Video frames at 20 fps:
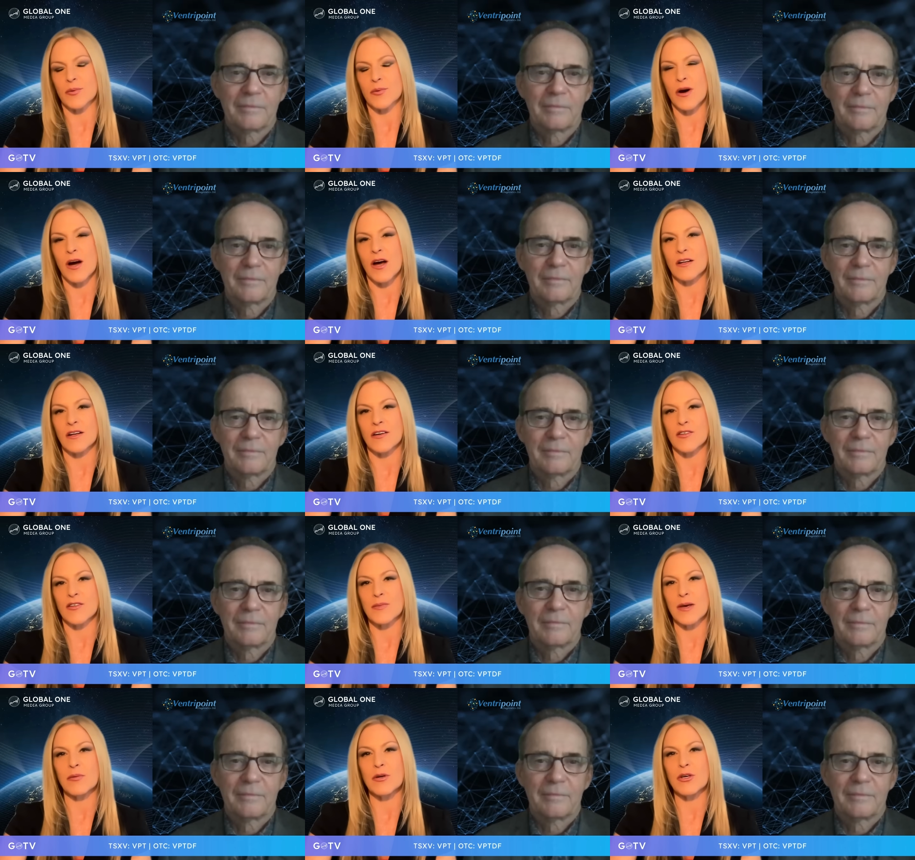Speaker 1: products,
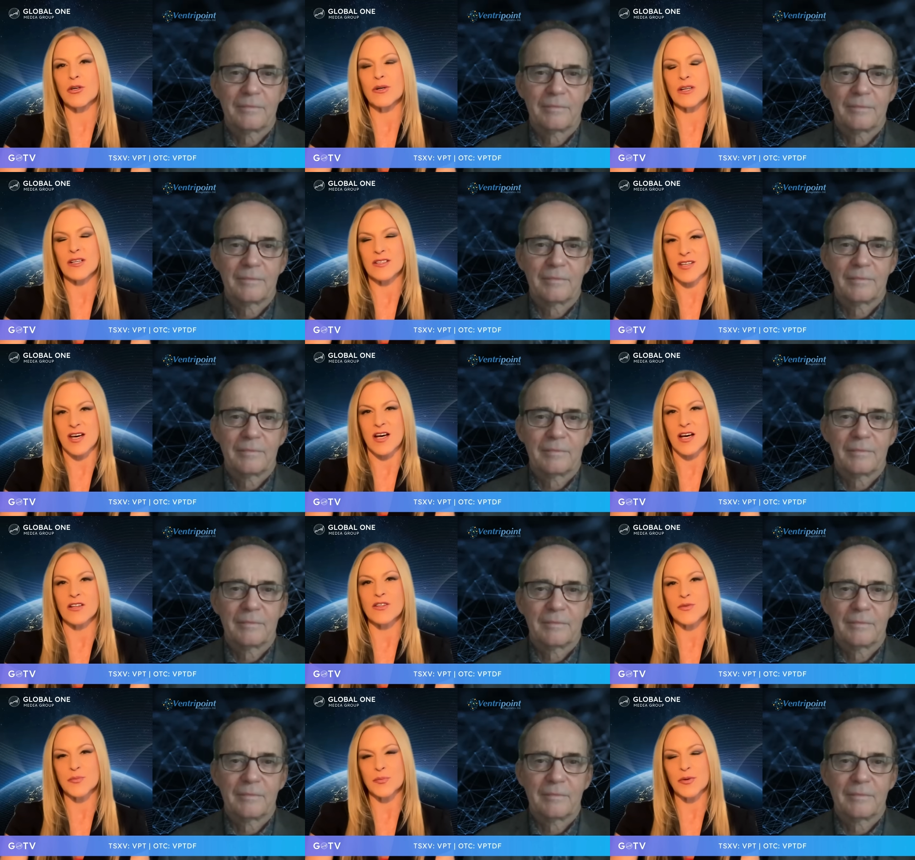maybe you could tell
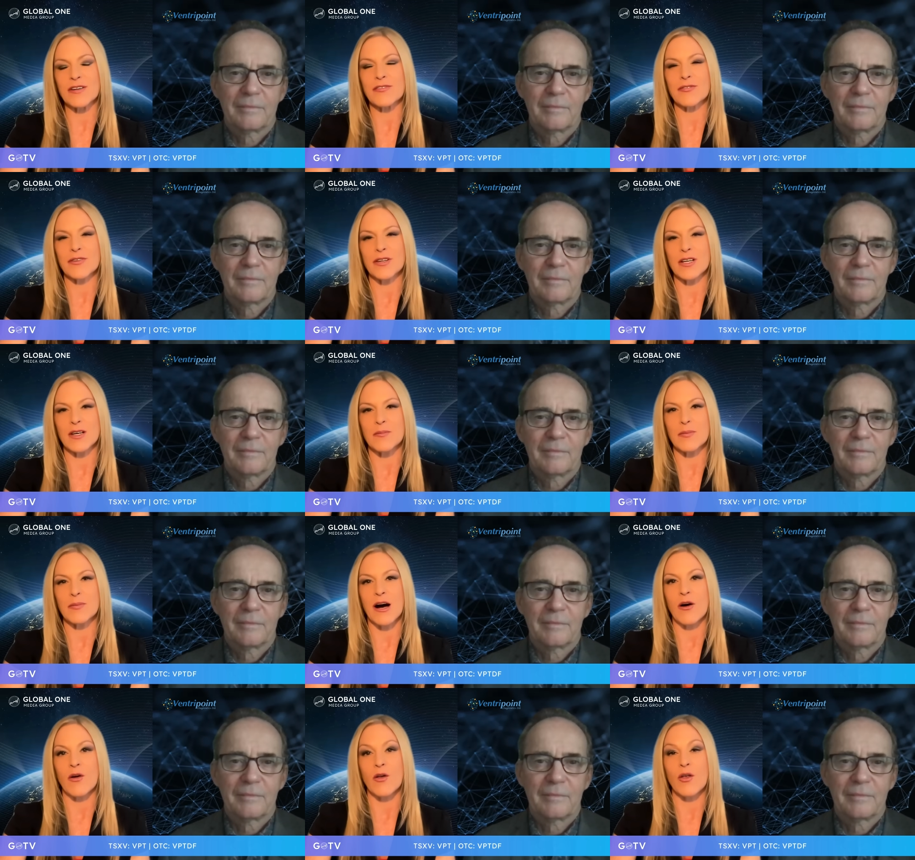us briefly
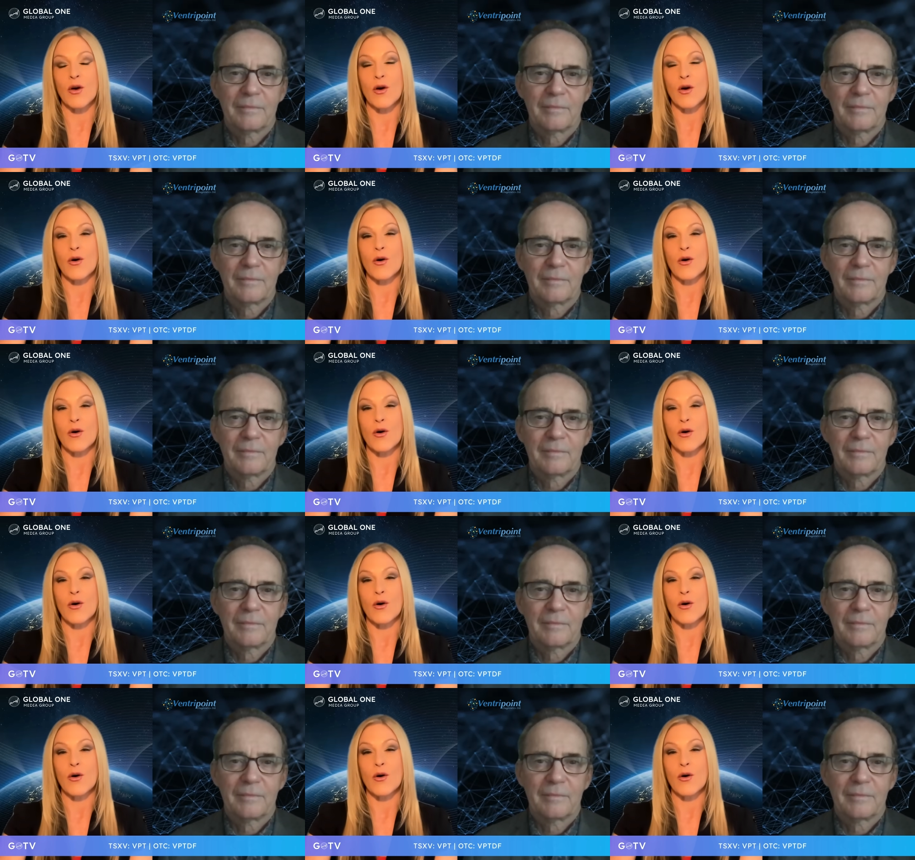about